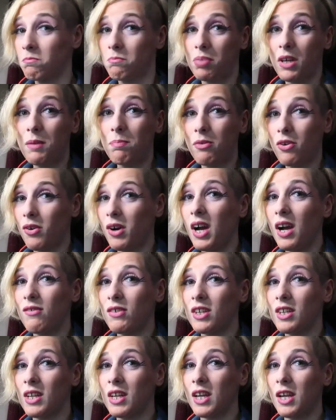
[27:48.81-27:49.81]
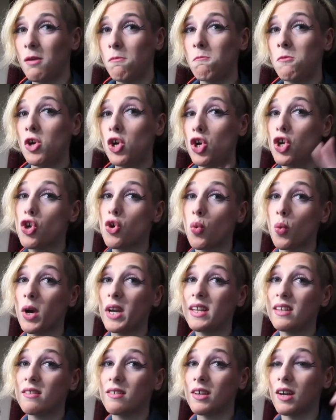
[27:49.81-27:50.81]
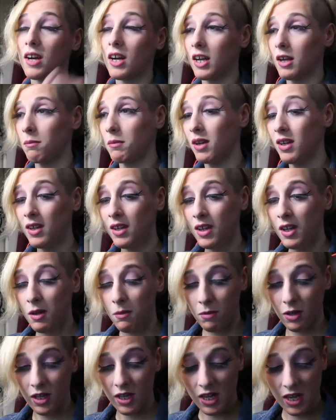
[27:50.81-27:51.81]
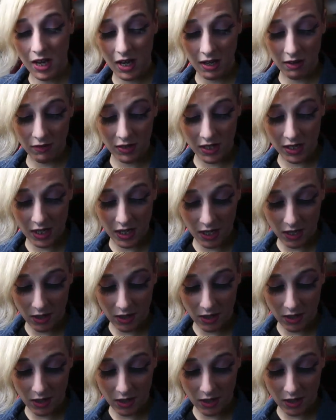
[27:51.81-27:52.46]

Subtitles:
people having a great time. But yeah, it was